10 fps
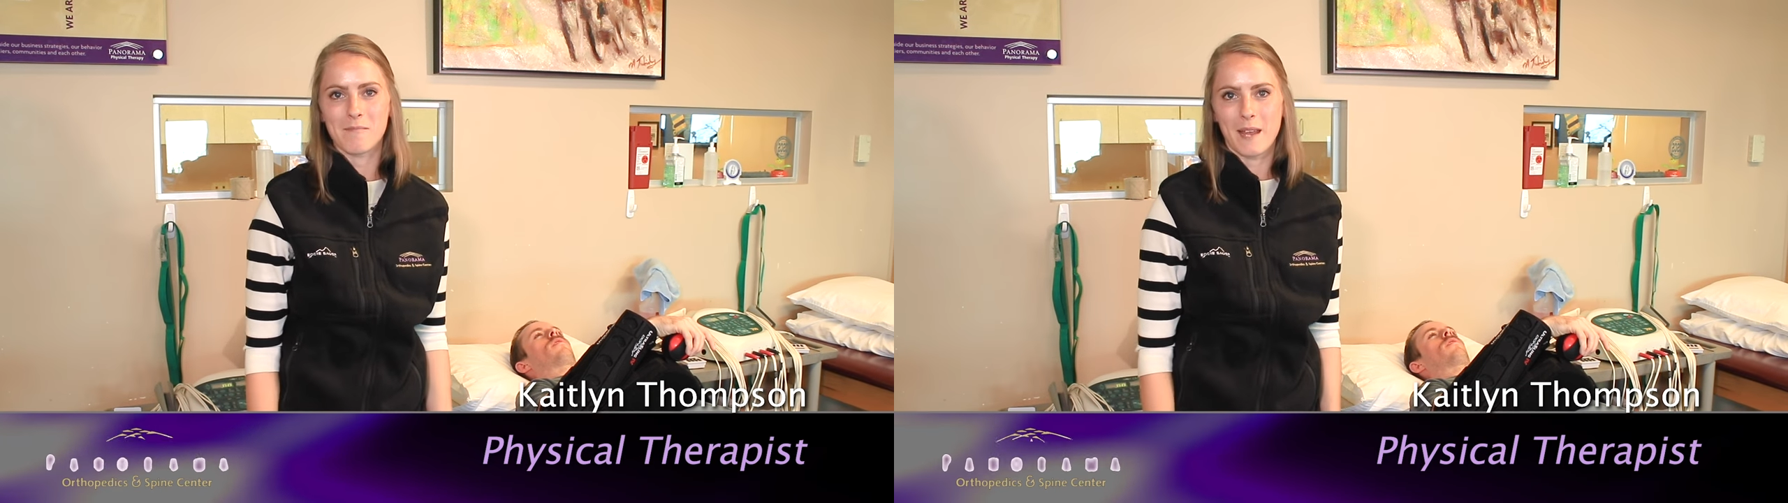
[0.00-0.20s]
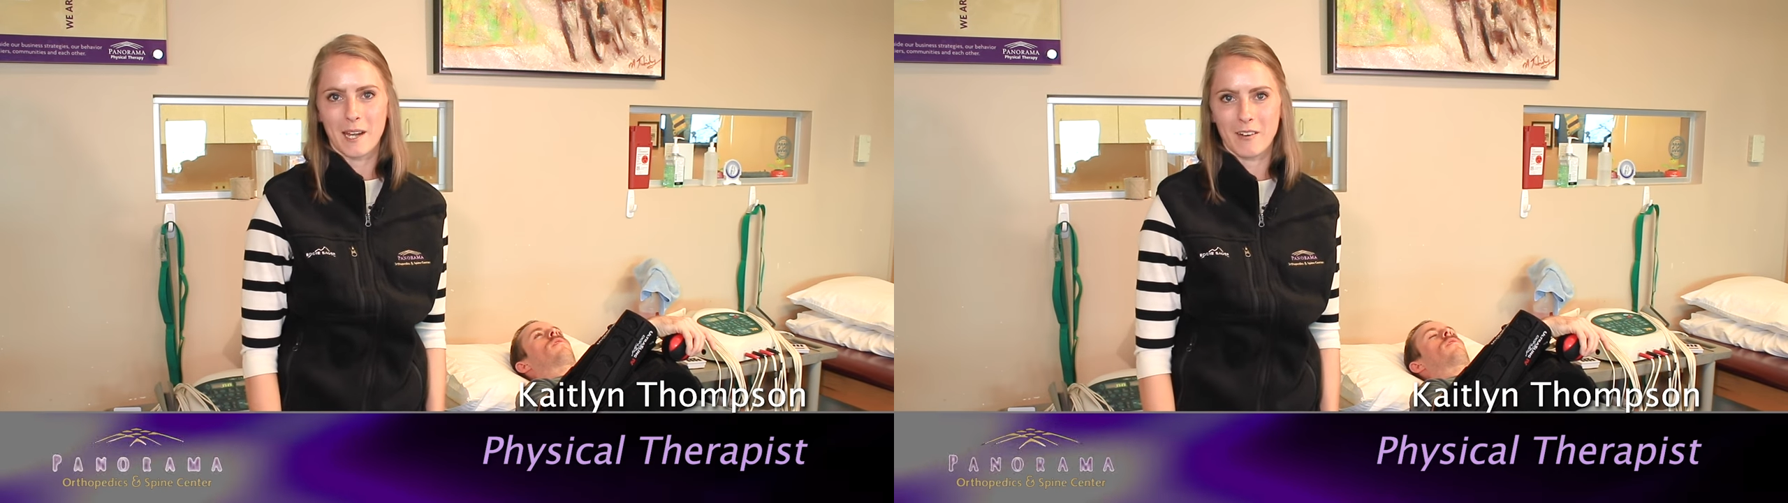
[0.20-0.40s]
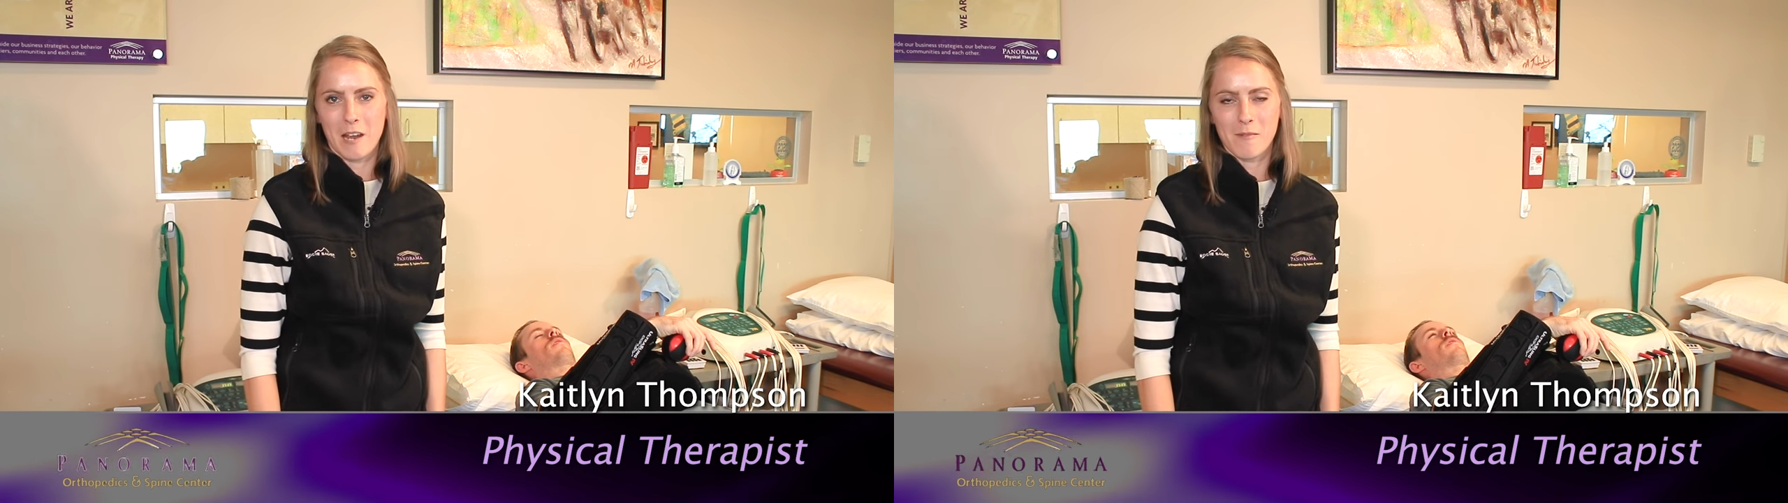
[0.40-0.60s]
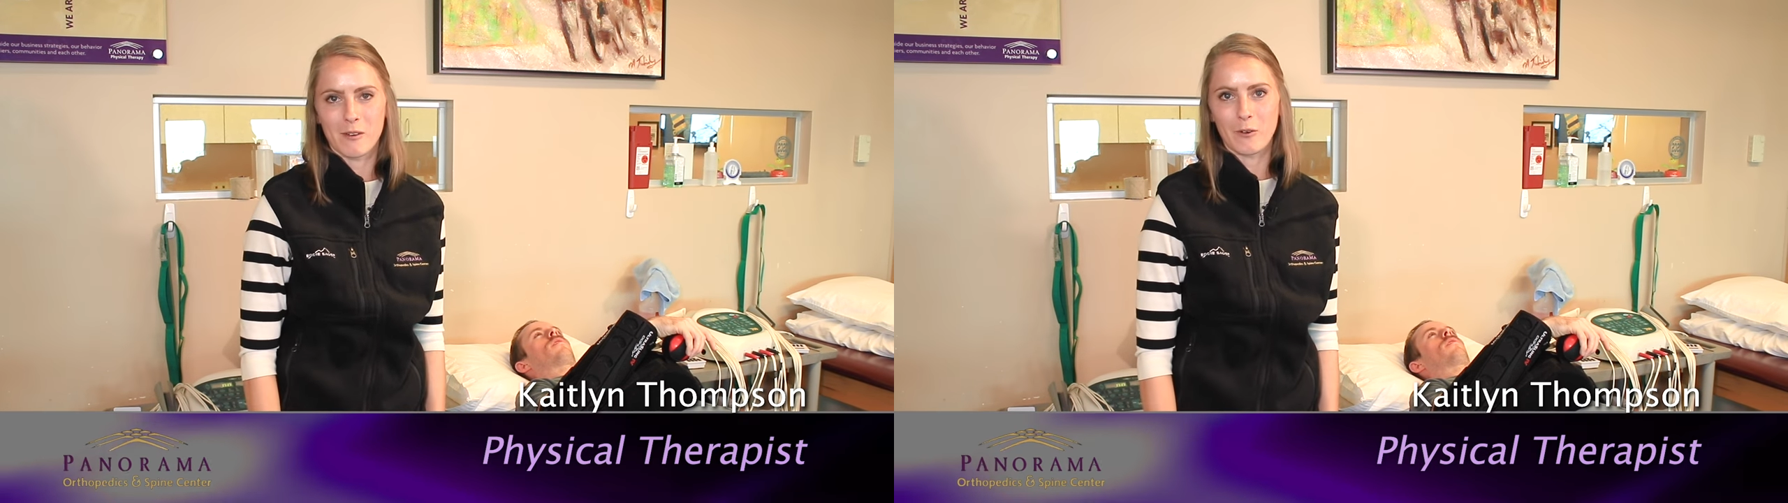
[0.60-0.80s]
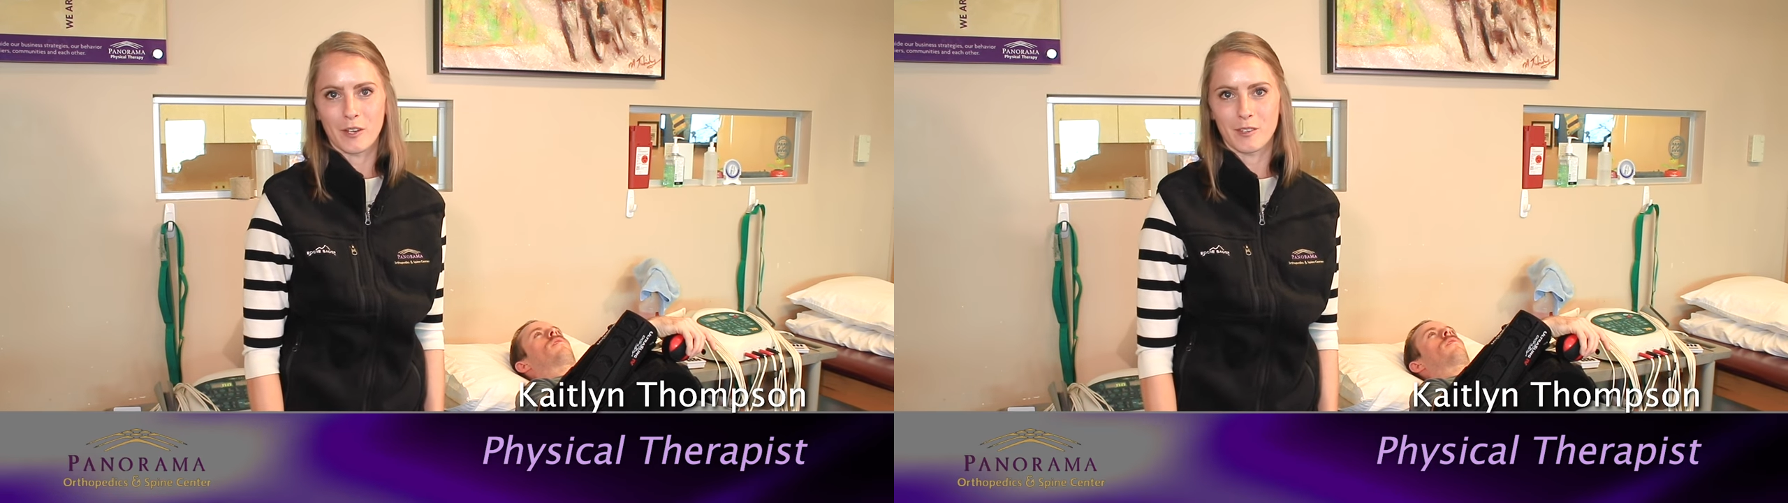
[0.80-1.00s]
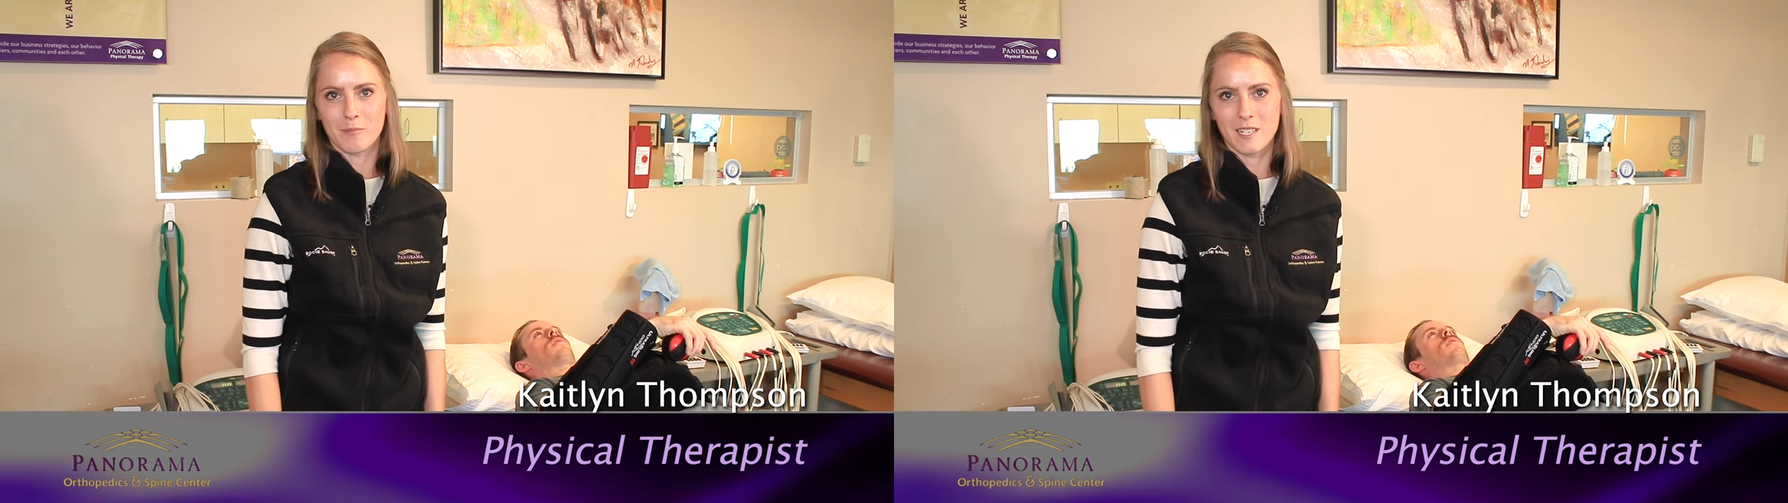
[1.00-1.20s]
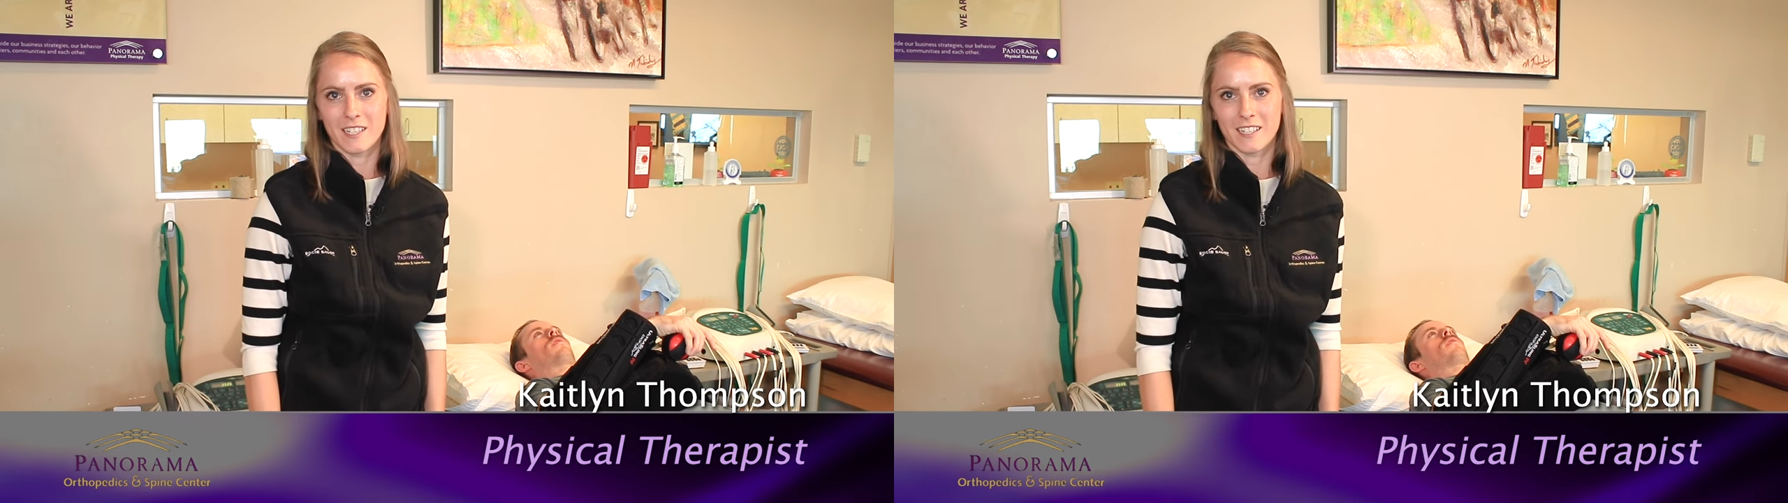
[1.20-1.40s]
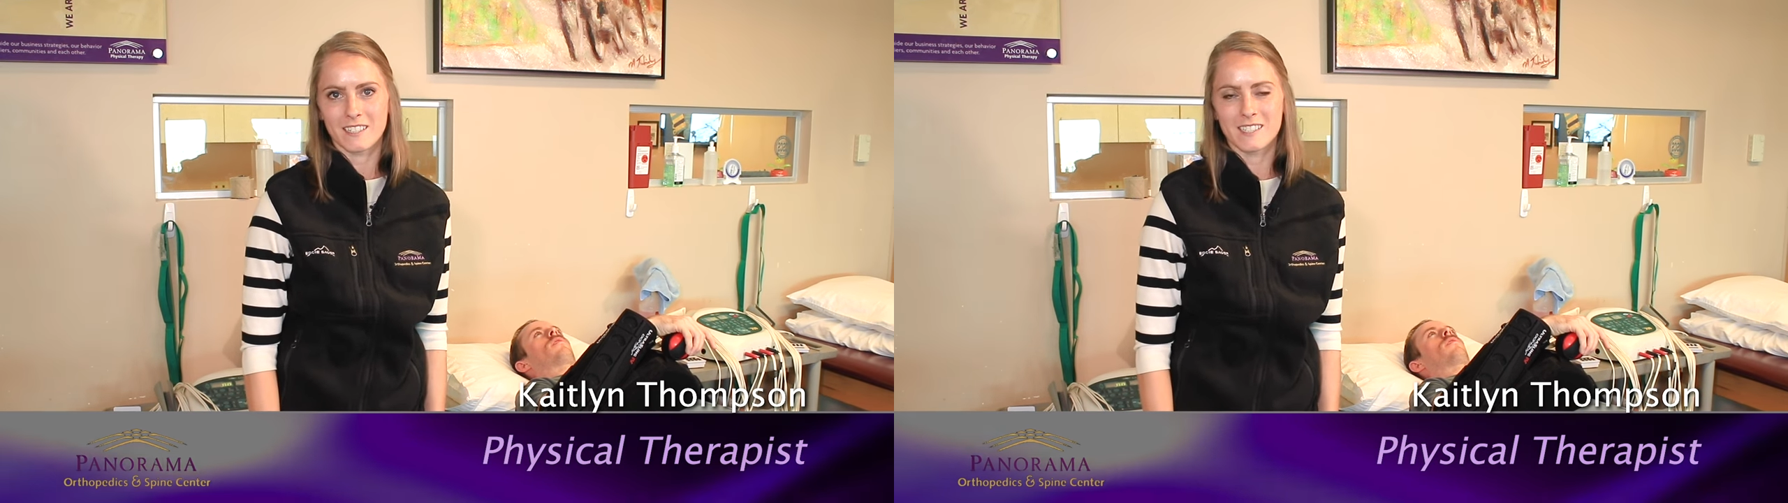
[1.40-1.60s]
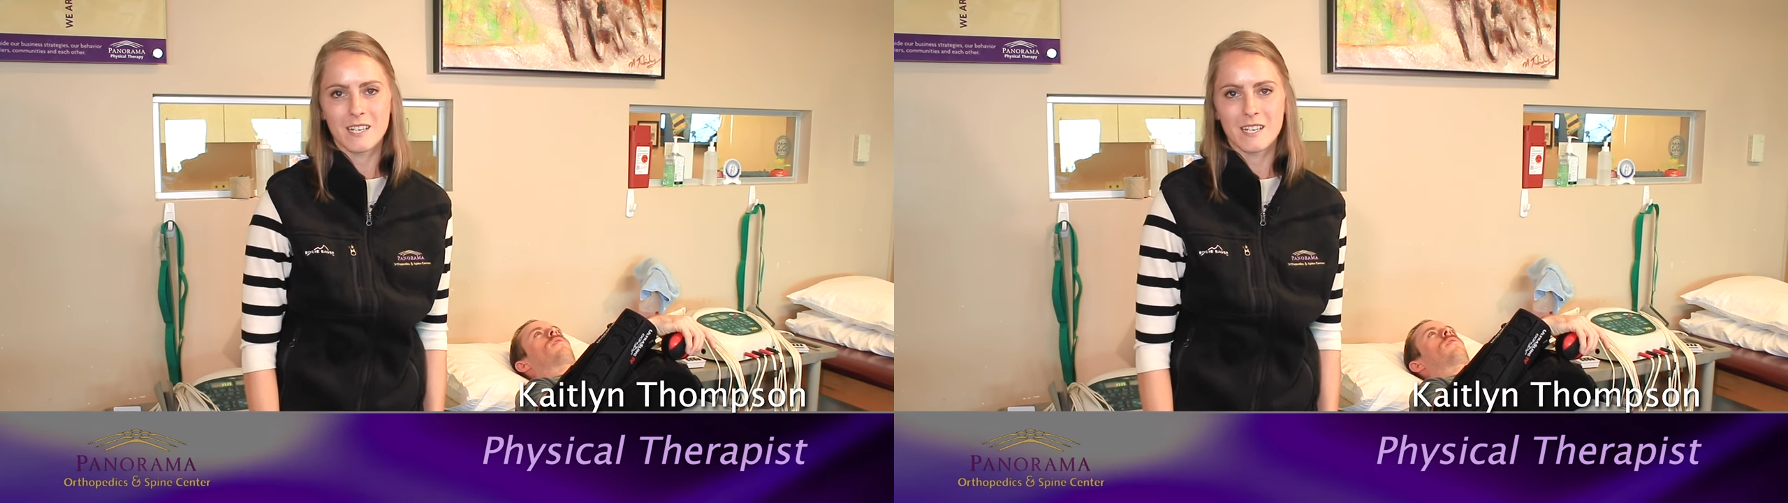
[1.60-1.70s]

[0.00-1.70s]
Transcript: Panorama Orthopedics.